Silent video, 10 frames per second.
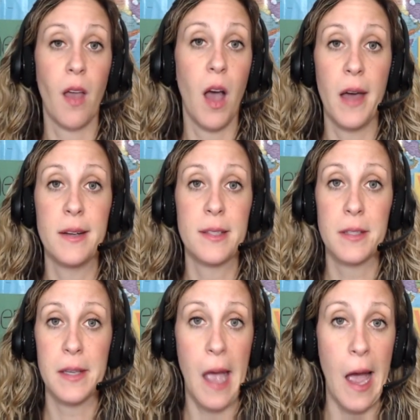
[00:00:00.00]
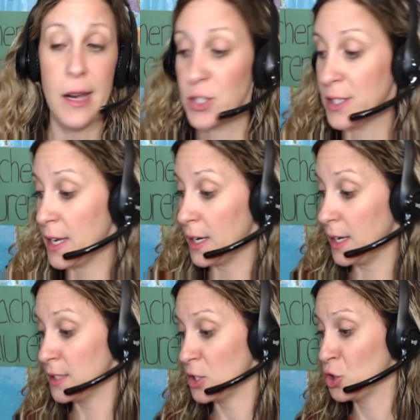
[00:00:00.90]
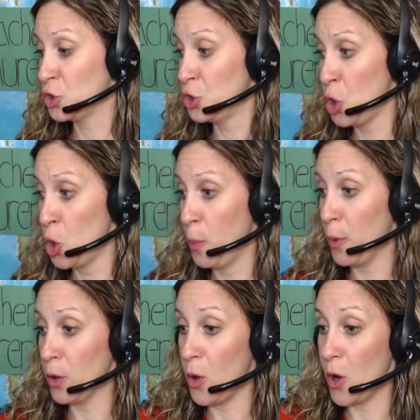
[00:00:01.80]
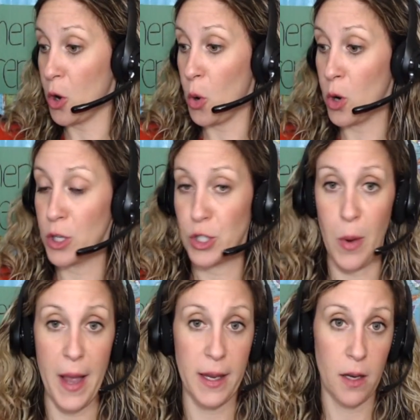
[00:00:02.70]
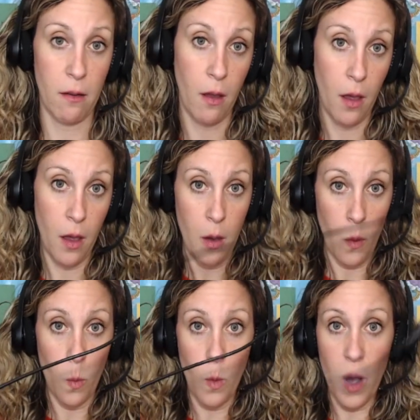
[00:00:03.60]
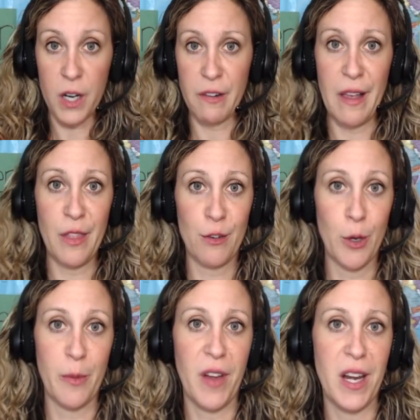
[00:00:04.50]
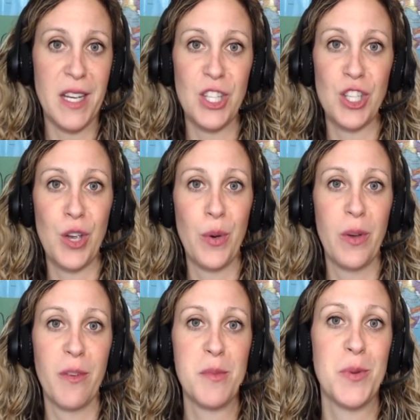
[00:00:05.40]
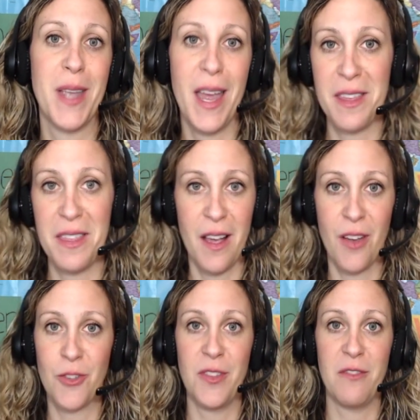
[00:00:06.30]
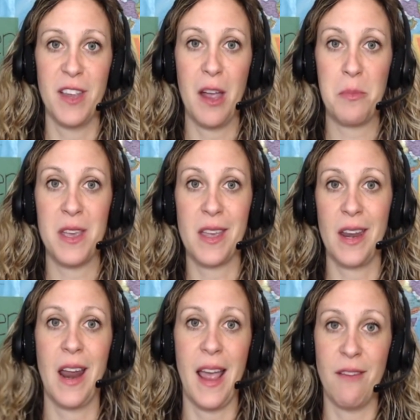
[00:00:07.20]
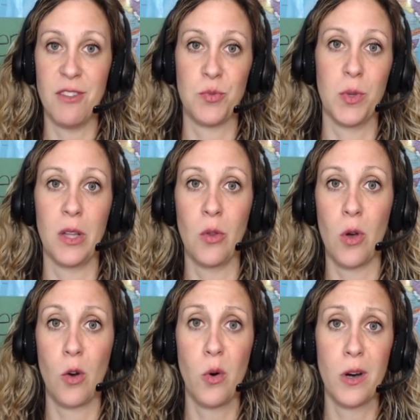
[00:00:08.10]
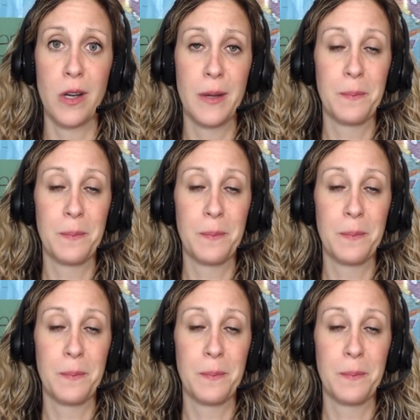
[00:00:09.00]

Honestly, I just like it. It has a super long cord, so I can walk around the room if I need to. If I'm doing anything other than VIPKID, I have this really long cord.